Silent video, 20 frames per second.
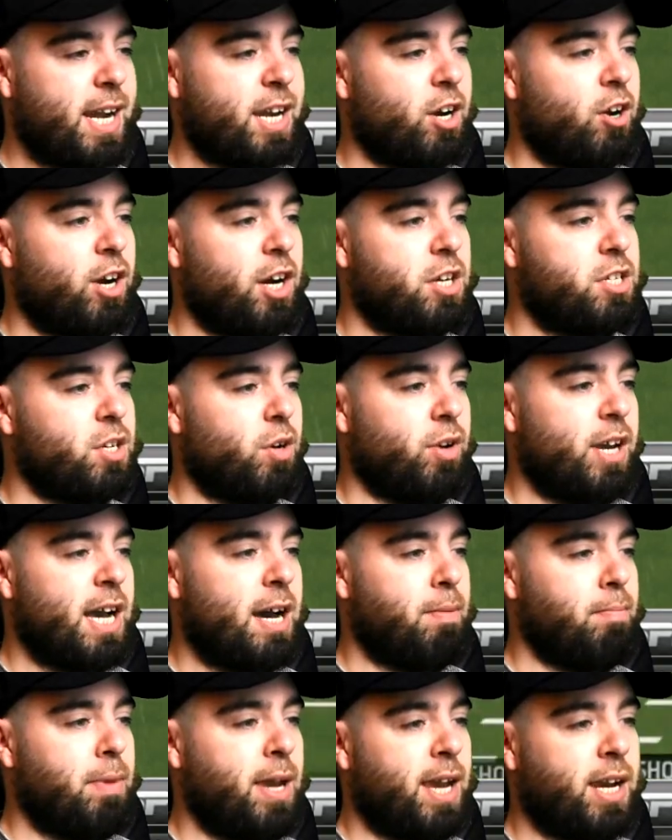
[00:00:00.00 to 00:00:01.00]
I can already tell
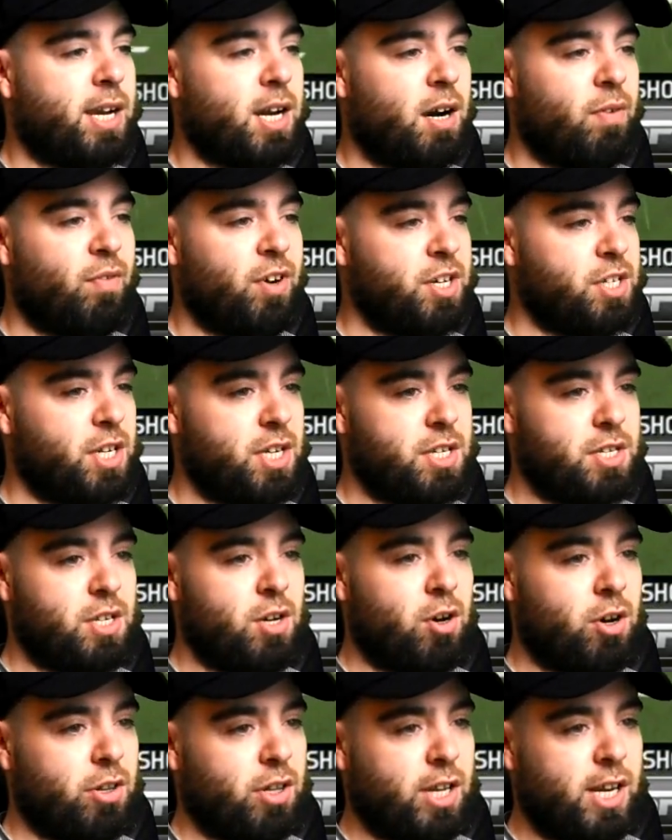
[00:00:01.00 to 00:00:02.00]
now, man coverage is
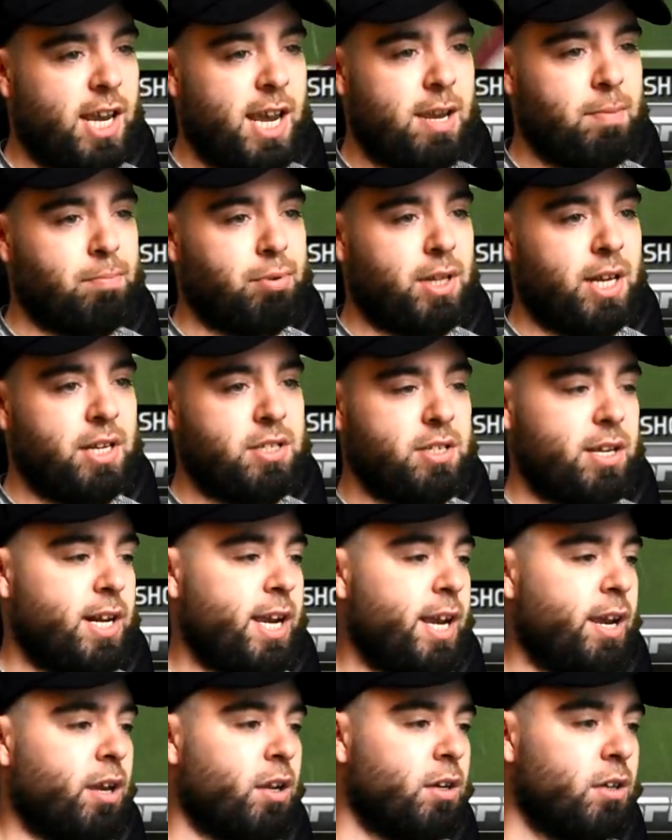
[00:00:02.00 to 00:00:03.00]
not the game plan
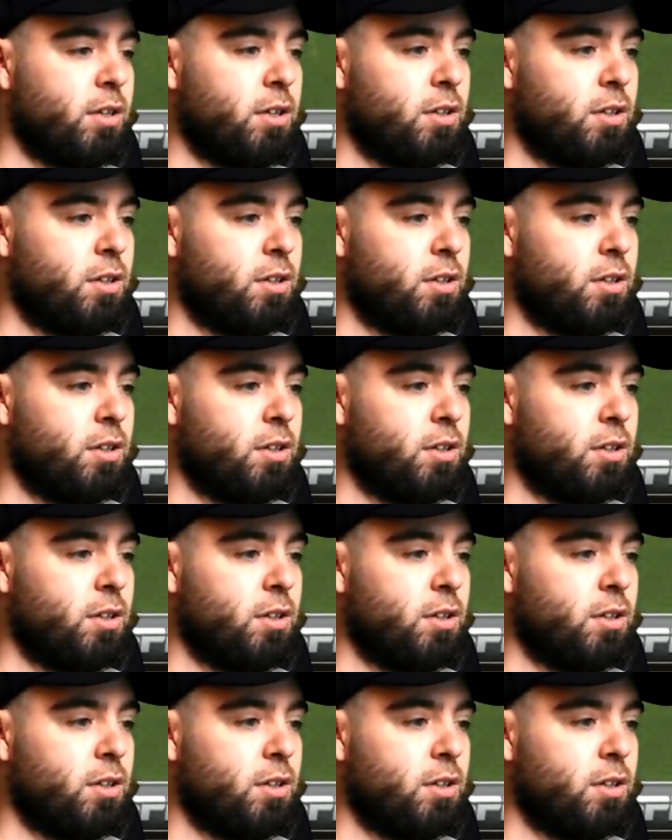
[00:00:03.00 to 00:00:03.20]
today.